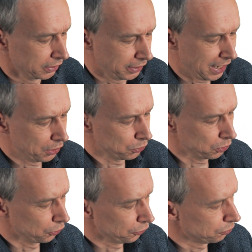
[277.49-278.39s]
Now
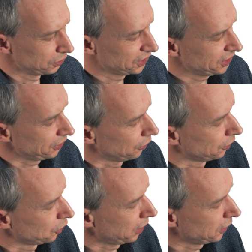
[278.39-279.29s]
on
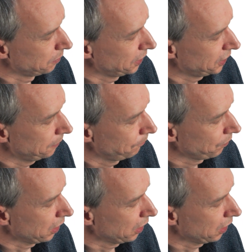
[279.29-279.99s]
the transmitter,